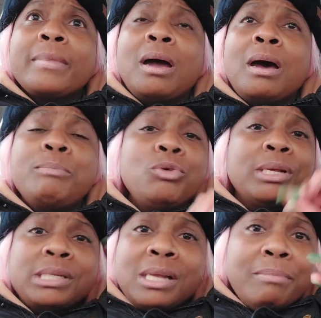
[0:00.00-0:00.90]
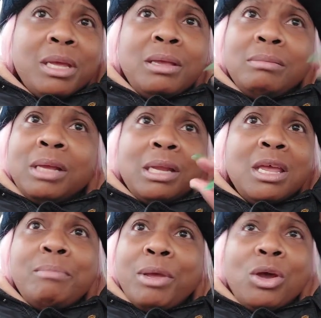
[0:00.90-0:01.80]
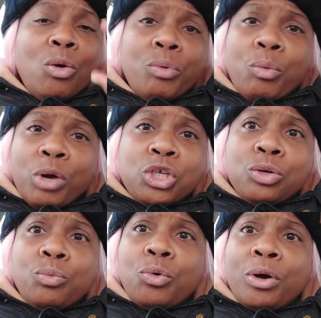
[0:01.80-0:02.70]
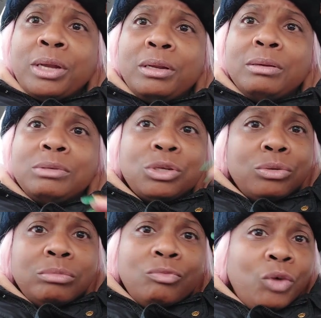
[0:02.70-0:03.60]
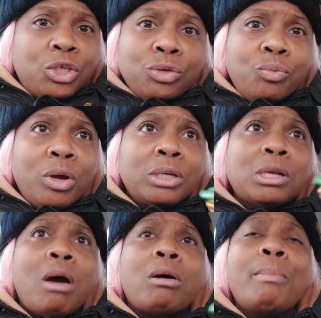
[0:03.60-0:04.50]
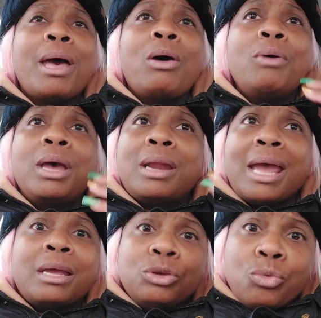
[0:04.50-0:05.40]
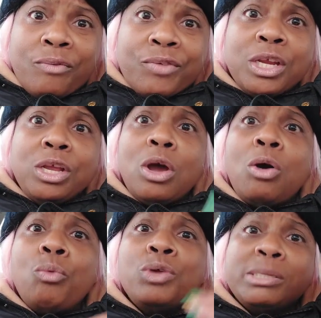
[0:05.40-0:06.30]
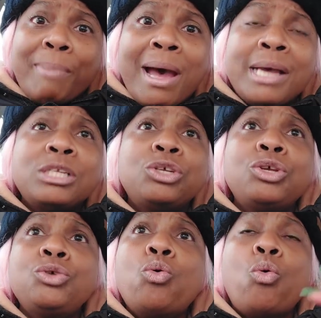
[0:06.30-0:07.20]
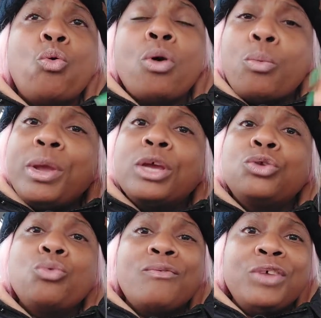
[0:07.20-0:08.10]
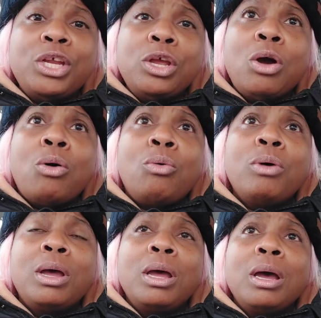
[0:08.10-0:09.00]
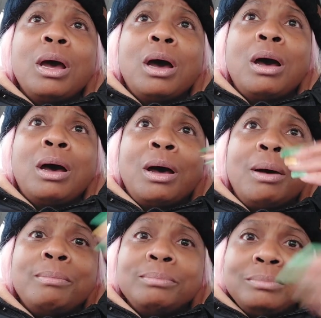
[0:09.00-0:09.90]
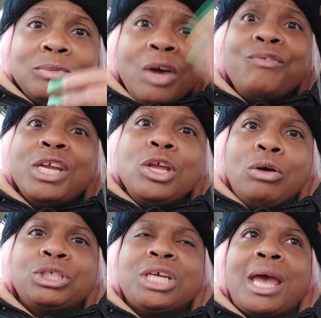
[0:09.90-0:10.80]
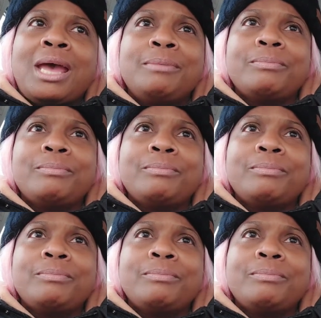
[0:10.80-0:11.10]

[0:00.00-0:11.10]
Um, you can send me an email with what you want to what you want to talk about, and I can do a video response to you, or we can do a video um, a video chat.